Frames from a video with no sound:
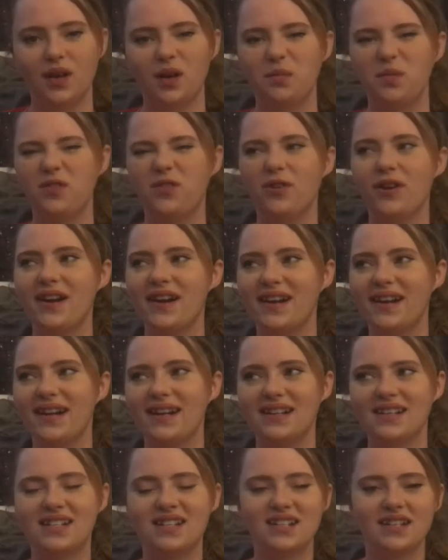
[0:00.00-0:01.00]
Before I get
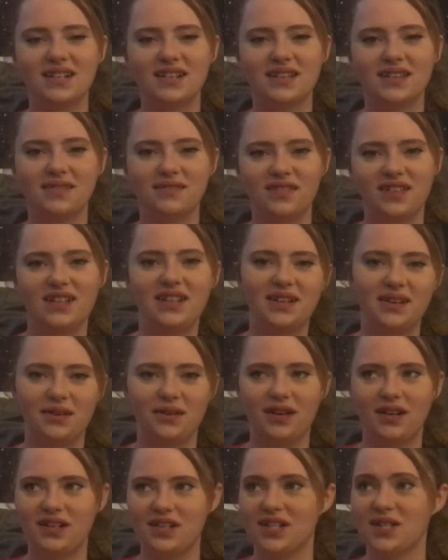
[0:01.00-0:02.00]
into the video,
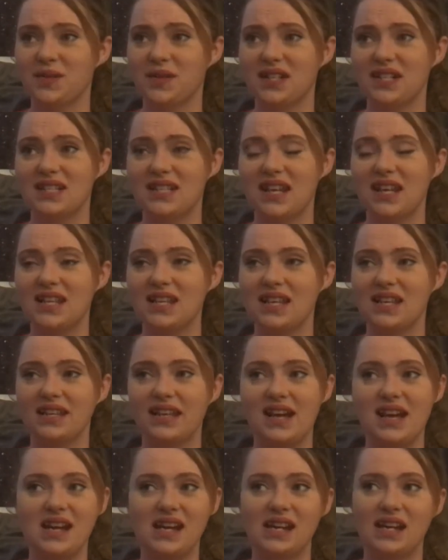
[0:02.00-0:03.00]
I just want to say
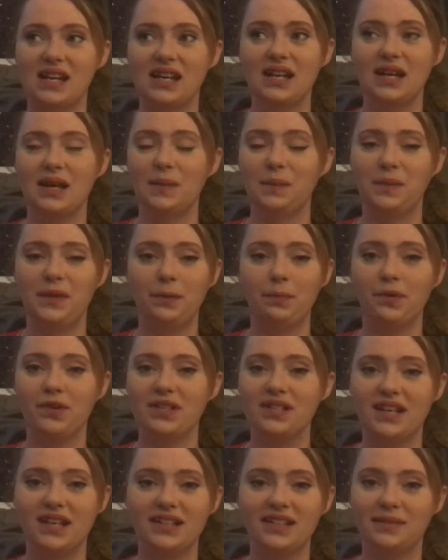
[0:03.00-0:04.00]
that people
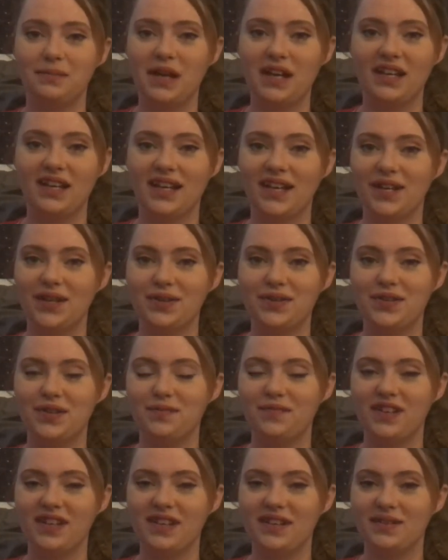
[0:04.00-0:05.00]
say that making YouTube
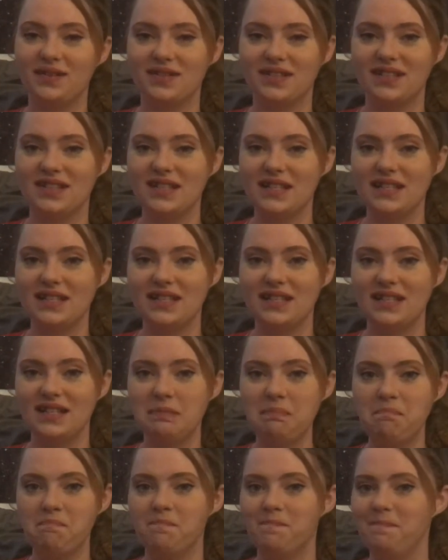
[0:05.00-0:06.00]
videos is easy.
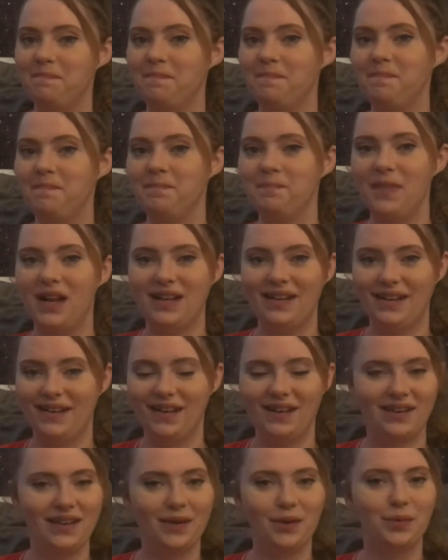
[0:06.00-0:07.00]

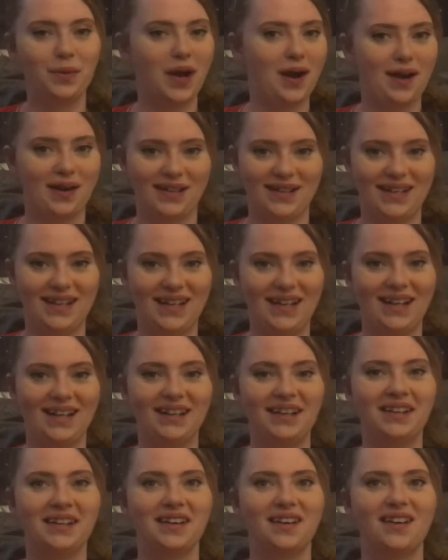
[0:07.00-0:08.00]
They're wrong.
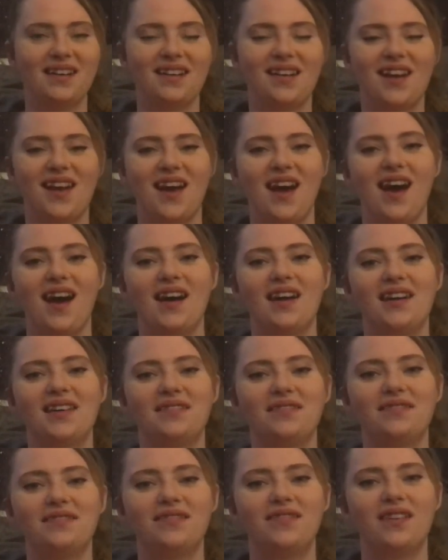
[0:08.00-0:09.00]

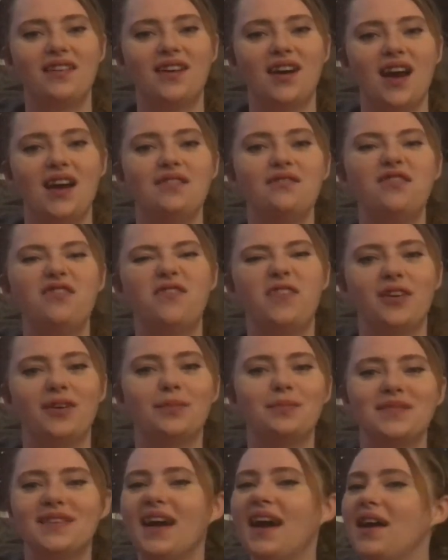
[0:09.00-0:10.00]
I've
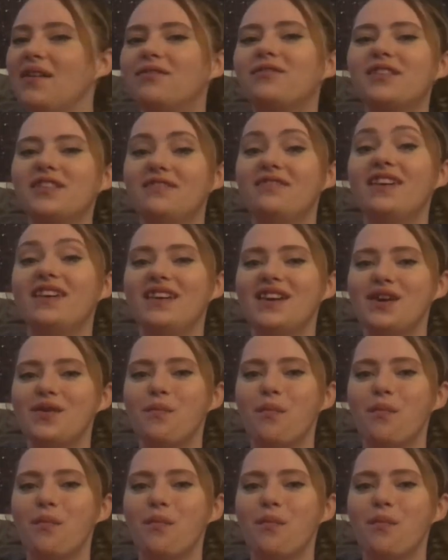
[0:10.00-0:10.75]
filmed every video